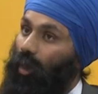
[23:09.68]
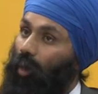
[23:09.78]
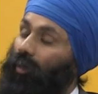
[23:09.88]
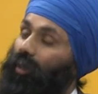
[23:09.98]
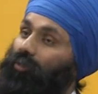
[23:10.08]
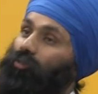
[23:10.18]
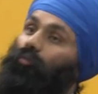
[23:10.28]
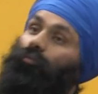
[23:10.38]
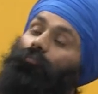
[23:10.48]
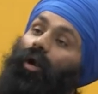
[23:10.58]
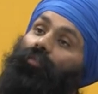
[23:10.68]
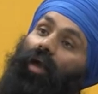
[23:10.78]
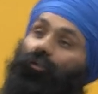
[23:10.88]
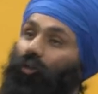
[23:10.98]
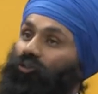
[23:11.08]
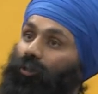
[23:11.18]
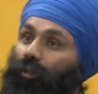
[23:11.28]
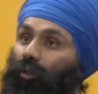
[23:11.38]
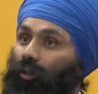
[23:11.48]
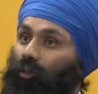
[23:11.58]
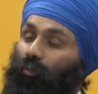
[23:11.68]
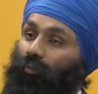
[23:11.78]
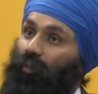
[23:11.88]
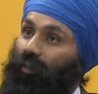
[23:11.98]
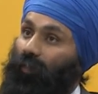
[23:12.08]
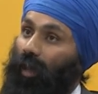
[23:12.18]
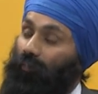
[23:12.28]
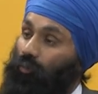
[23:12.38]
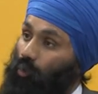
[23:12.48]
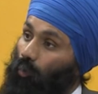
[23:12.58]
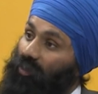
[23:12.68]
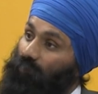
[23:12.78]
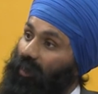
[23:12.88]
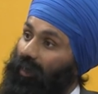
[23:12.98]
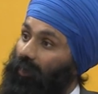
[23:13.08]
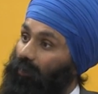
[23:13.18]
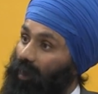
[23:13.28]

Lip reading: Okay, so by that logic, you would think that the Tories being in